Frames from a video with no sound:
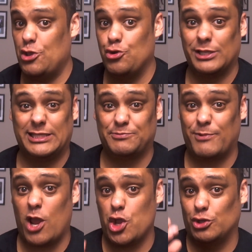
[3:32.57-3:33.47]
you could
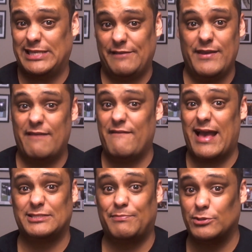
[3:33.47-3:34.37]
display on your TV if
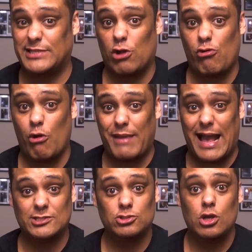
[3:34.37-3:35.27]
it has a built-in
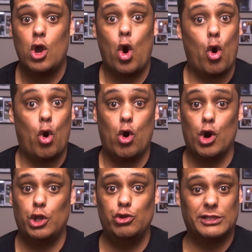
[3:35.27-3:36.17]
Chromecast,
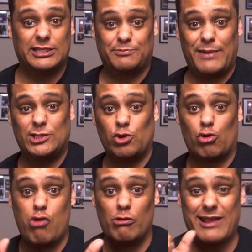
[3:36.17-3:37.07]
or you could display to
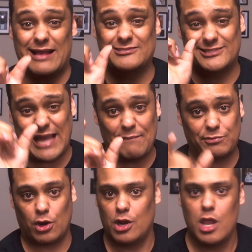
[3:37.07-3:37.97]
a Chromecast
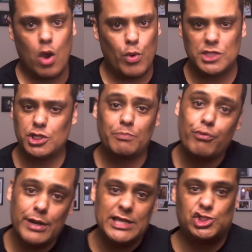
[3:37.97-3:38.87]
adapter, which are
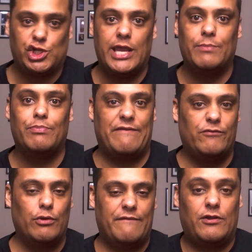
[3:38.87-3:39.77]
pretty cheap
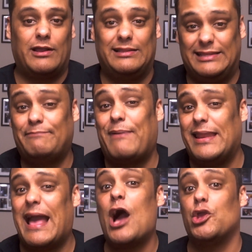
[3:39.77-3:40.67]
if you
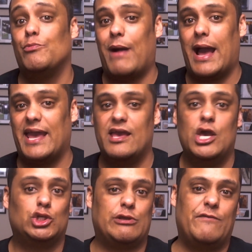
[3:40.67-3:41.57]
depending how you buy it.
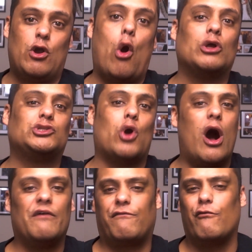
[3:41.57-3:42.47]
So if you go to
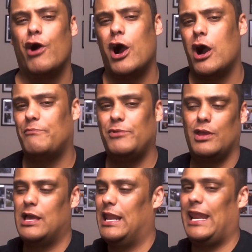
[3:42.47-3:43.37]
OfferUp,
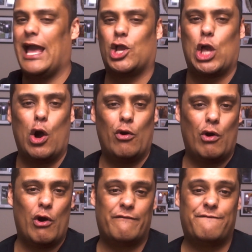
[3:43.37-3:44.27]

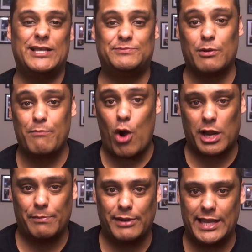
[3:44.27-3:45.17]
Letgo, or Facebook
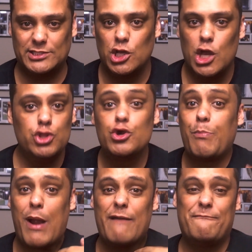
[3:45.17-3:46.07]
Marketplace, you
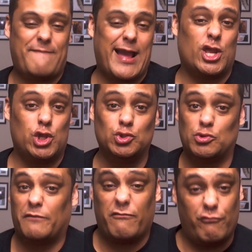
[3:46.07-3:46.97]
could probably find a
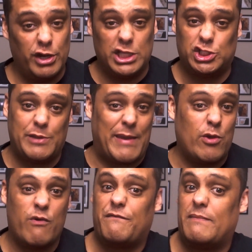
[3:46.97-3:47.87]
used one for really cheap,
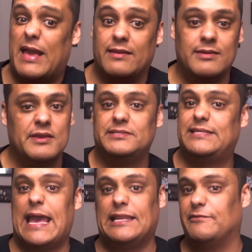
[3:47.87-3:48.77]
anywhere from like
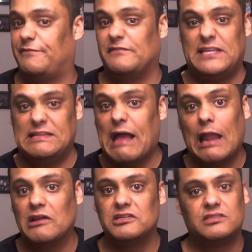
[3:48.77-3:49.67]
$10 to
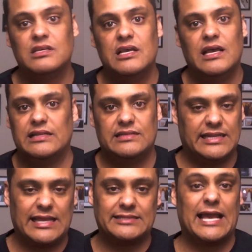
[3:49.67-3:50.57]
$15.
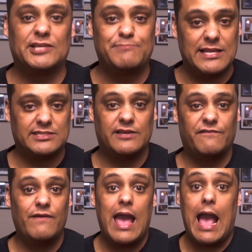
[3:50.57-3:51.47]
They're not that
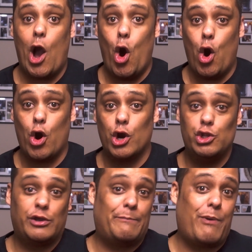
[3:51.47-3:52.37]
expensive.
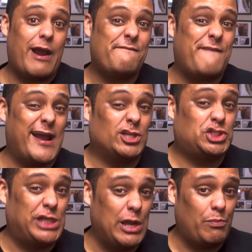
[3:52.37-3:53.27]
Or you can probably find a
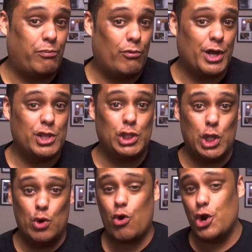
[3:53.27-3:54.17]
cheap one,
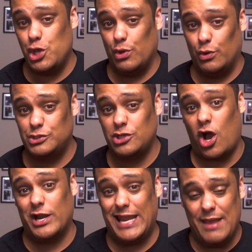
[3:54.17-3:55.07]
new or used,
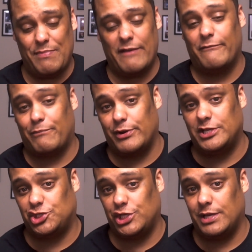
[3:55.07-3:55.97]
on eBay for
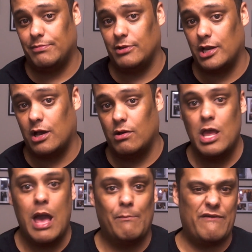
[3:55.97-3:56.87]
pretty cheap, you know?
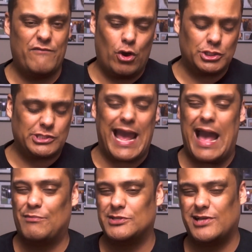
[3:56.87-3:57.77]
But if you go
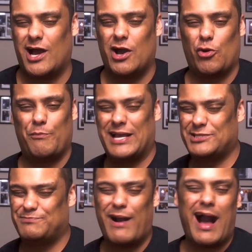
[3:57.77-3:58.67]
to Amazon or
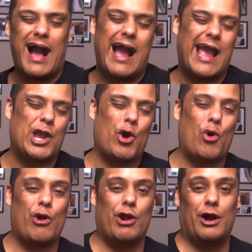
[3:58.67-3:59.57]
Best Buy
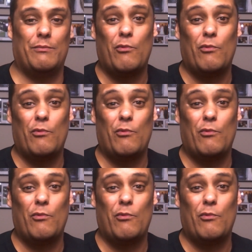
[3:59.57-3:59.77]
or